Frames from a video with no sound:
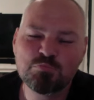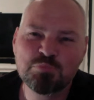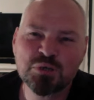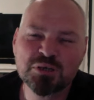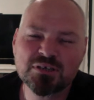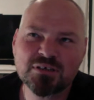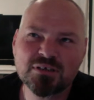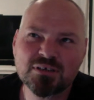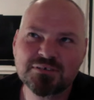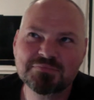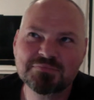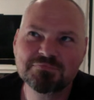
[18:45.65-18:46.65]
but
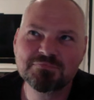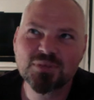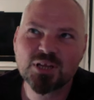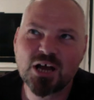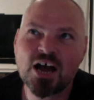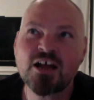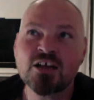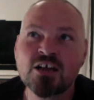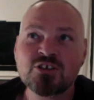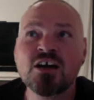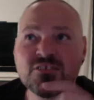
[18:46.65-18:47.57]
I, I, I,